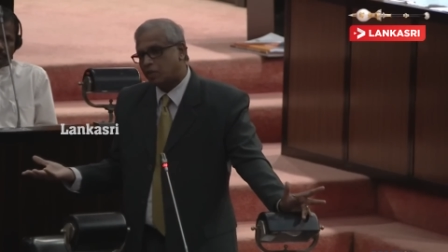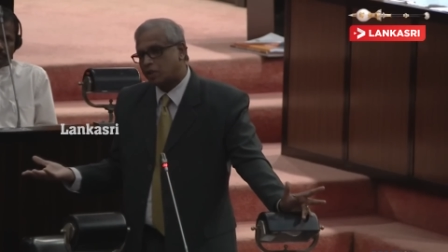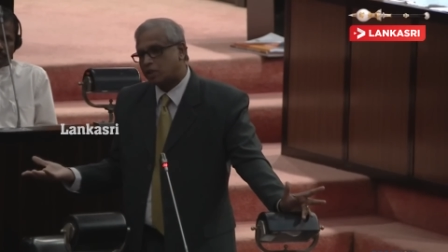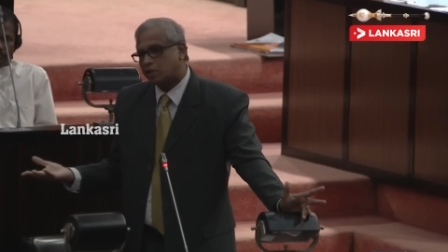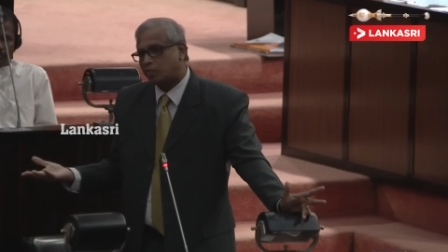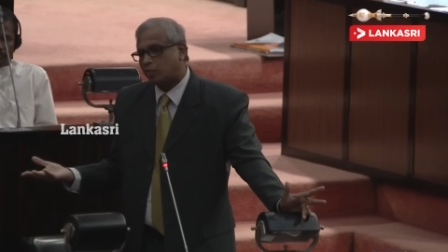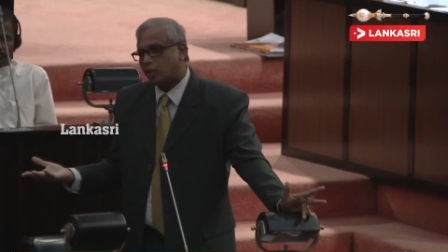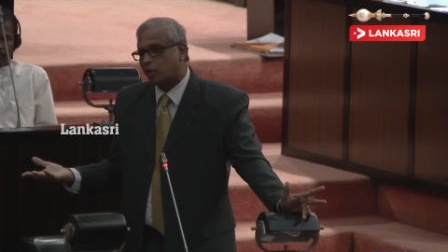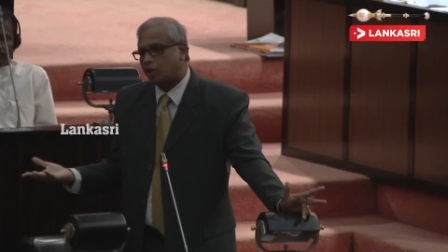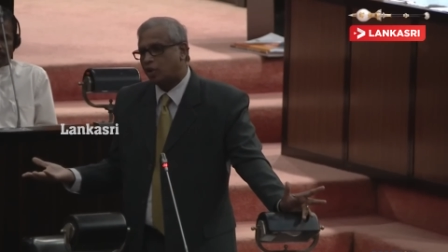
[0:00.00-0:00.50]
What's
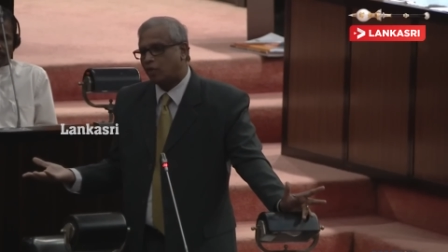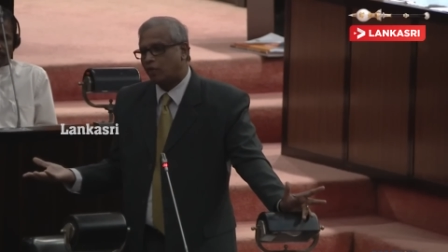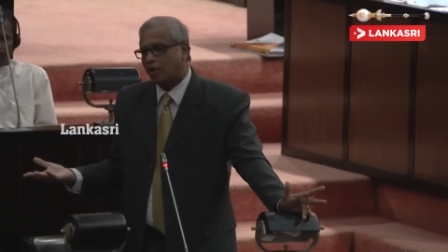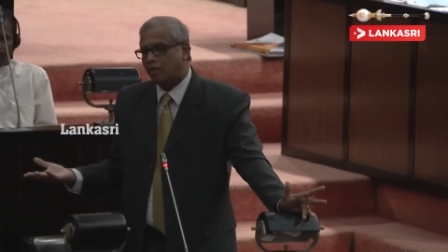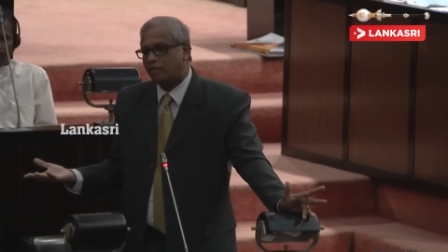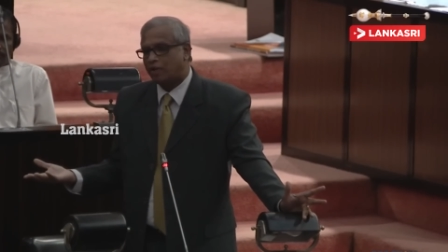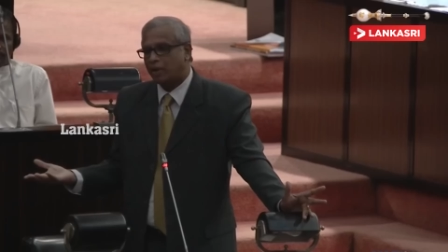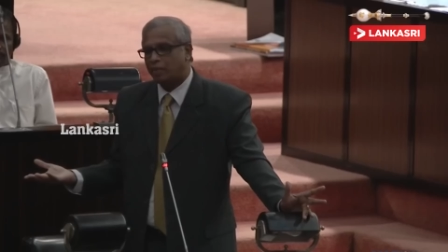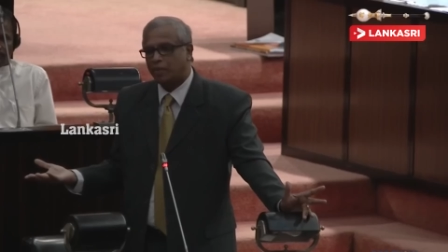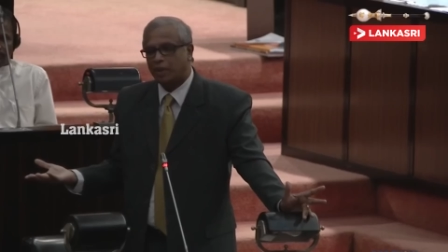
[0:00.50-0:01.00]
the point of
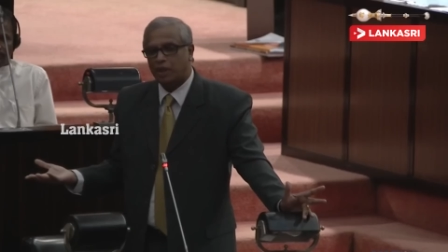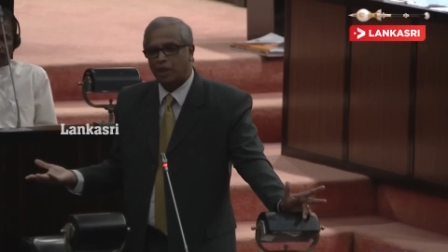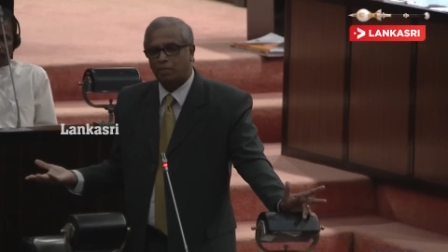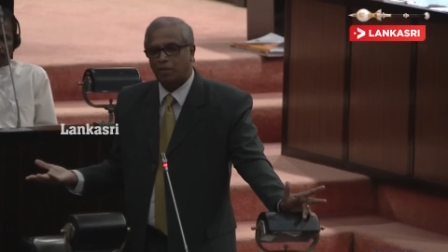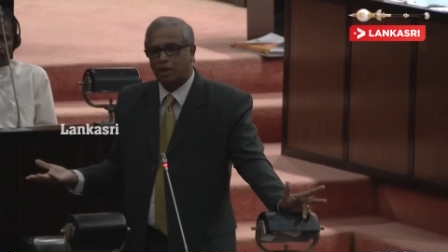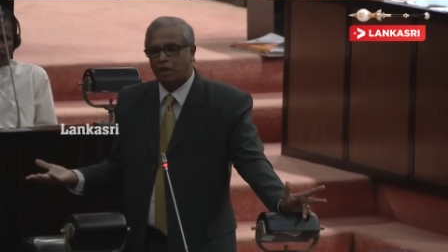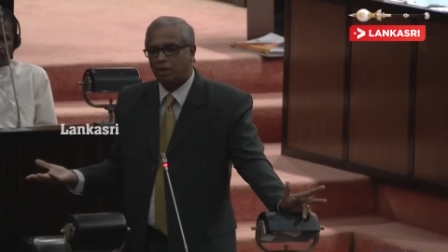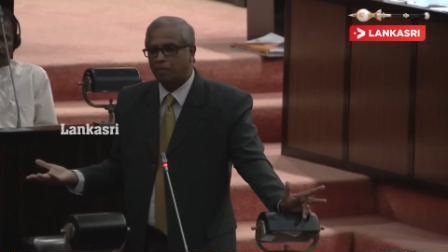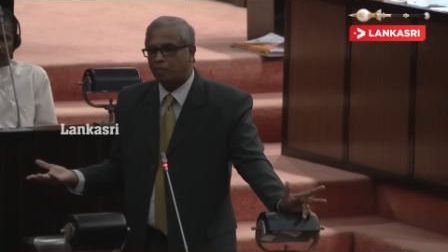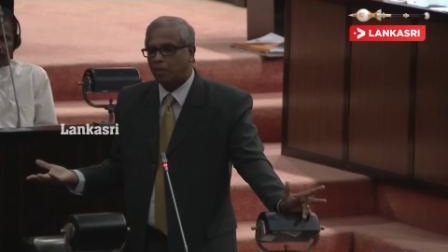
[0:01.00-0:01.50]
having an
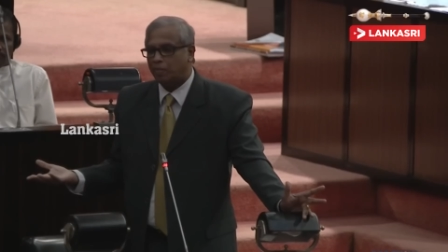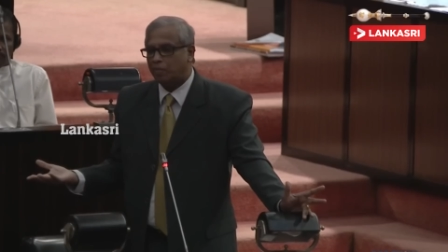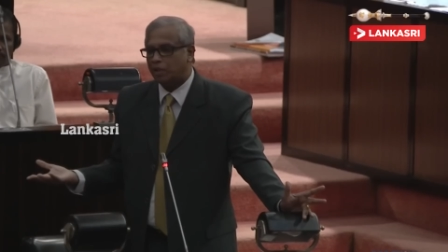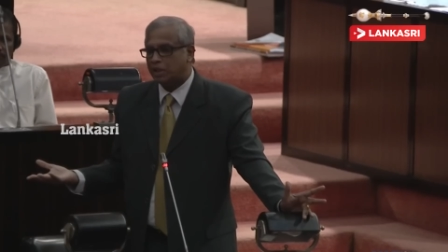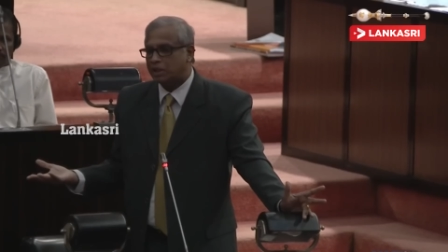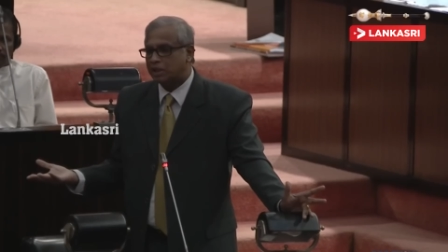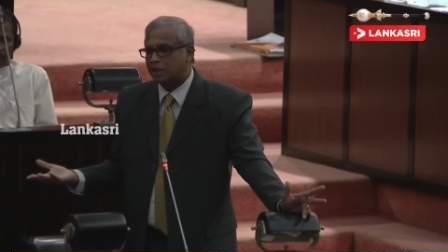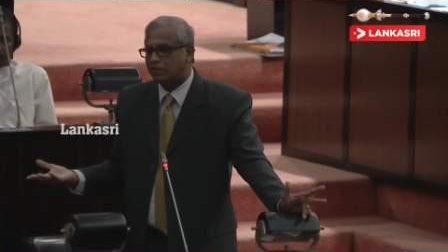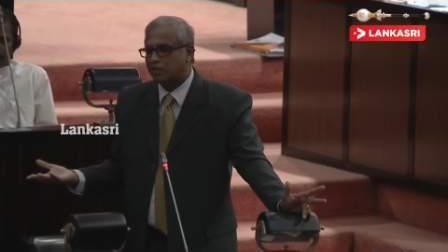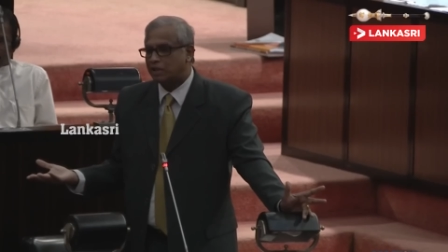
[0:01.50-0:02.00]
independent
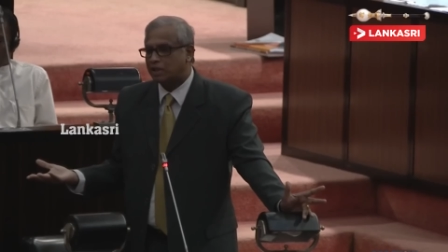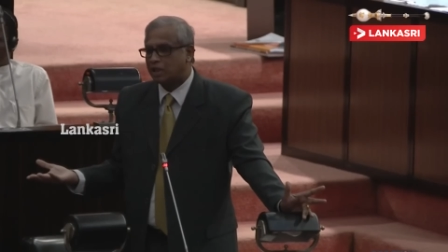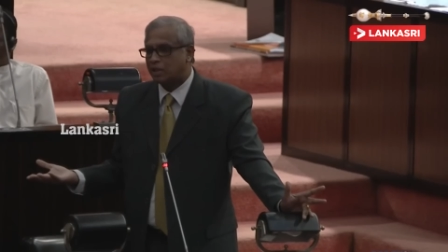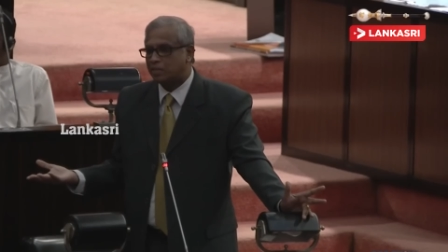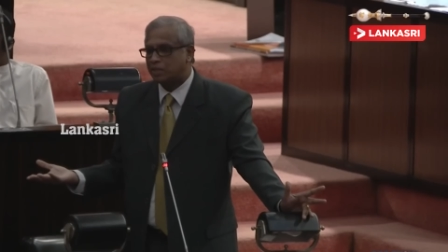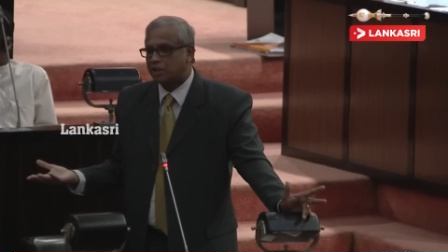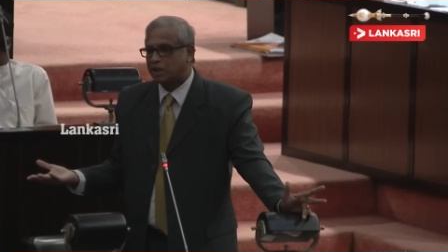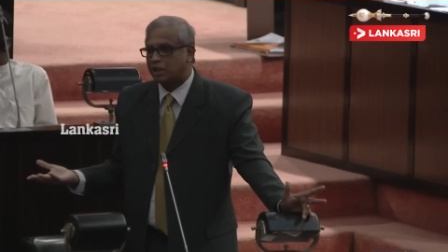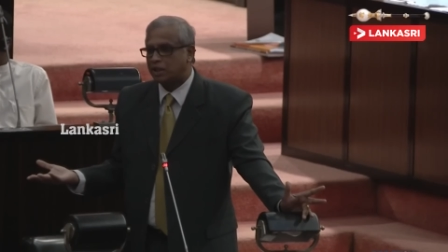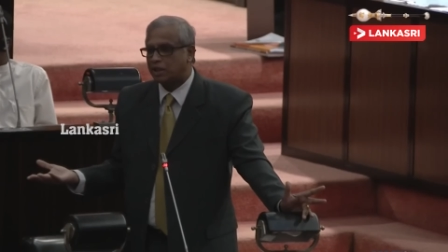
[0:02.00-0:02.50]
Public Service
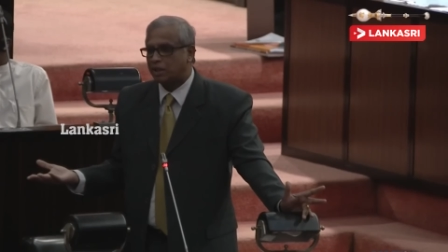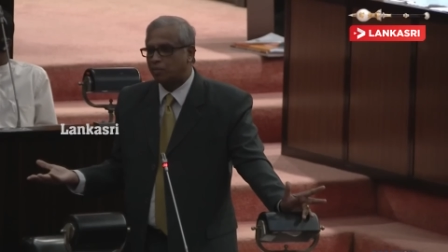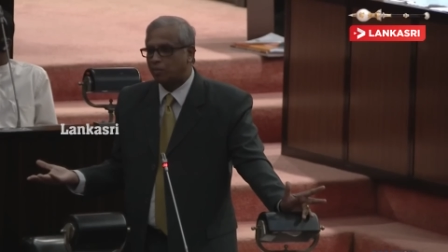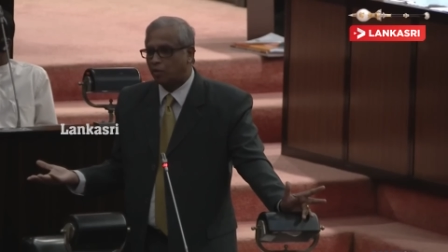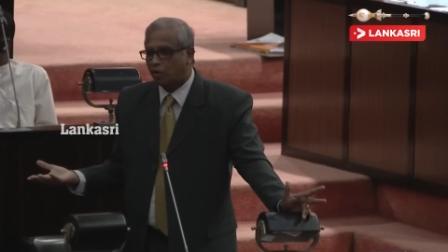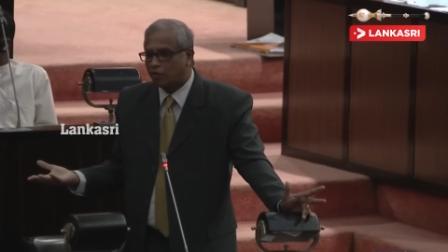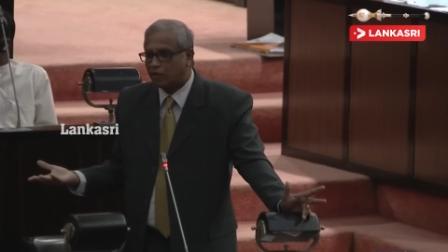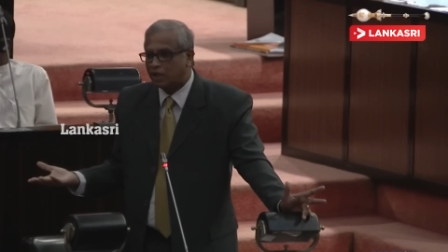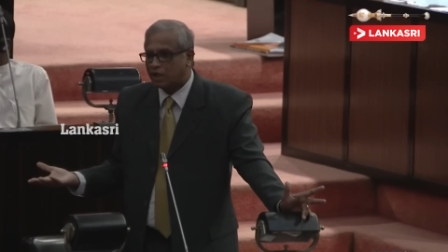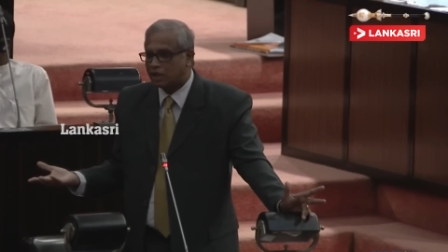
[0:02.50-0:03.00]
Commission in the
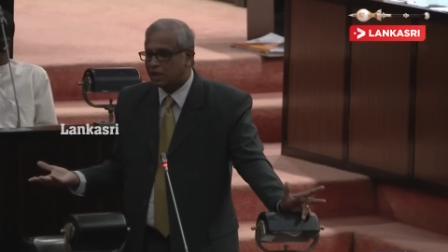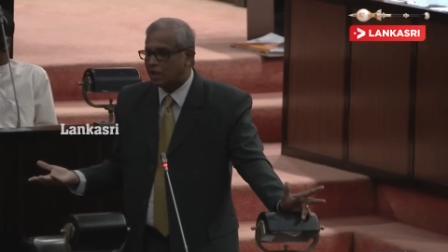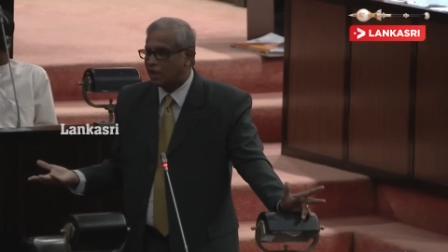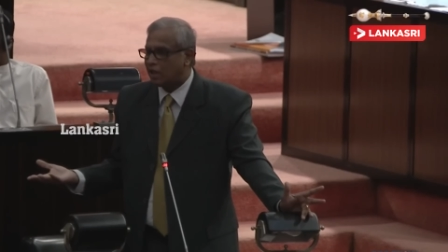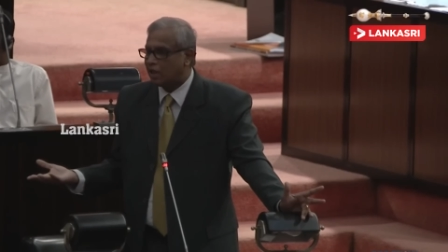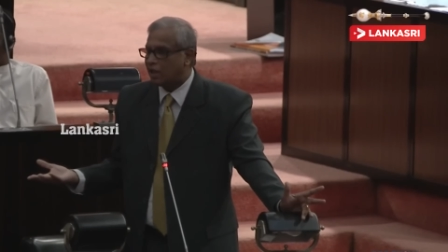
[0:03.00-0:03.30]
province